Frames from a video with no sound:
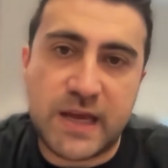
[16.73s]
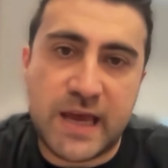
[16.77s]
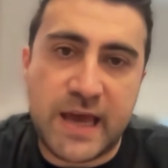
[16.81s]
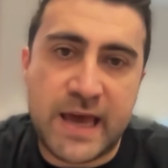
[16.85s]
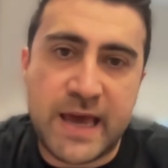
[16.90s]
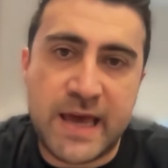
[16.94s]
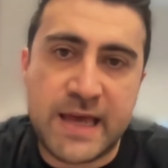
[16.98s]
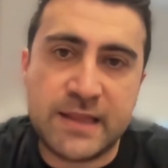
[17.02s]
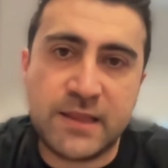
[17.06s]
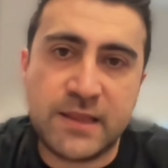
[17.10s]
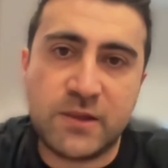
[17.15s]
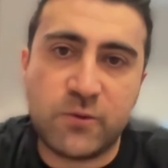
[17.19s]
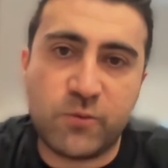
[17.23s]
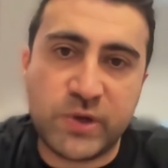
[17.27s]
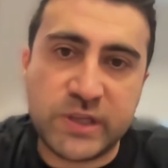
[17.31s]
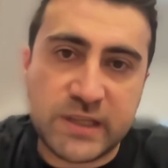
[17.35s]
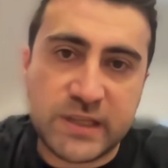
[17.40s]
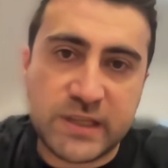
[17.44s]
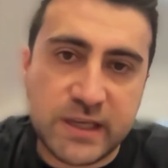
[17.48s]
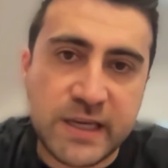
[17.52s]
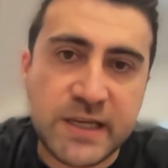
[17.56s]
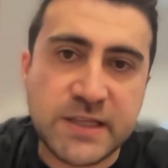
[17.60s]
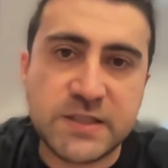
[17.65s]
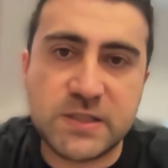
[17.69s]
and with
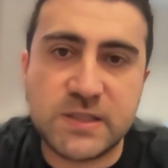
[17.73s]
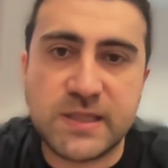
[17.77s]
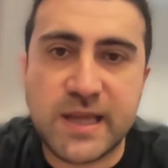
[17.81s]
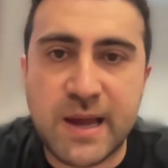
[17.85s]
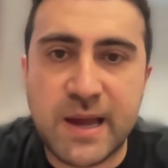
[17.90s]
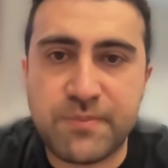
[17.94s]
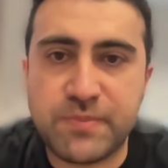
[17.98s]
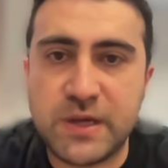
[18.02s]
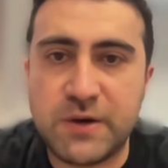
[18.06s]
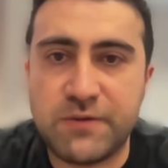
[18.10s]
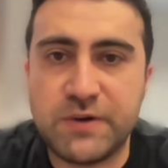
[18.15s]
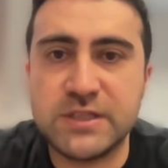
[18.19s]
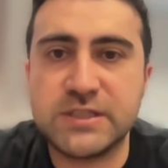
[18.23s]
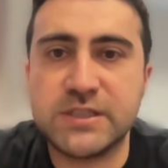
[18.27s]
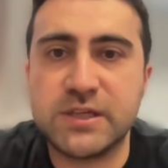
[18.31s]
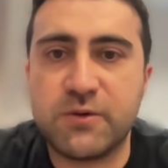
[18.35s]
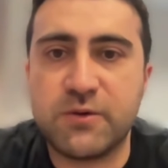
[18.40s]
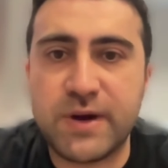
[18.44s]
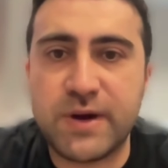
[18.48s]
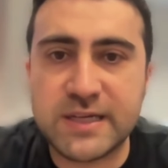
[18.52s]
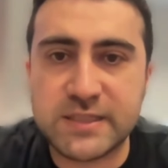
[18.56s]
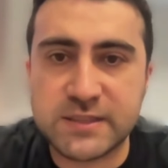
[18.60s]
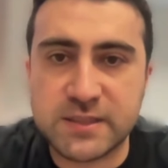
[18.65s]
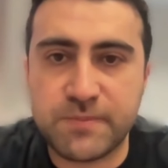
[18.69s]
each step there is a
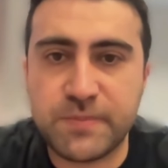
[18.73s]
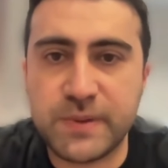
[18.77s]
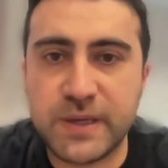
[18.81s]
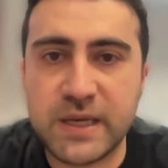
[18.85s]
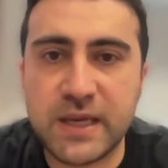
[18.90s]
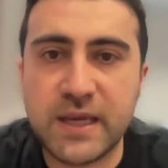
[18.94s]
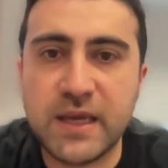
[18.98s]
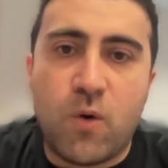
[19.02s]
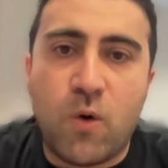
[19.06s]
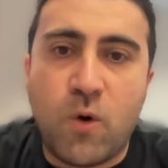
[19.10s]
recipe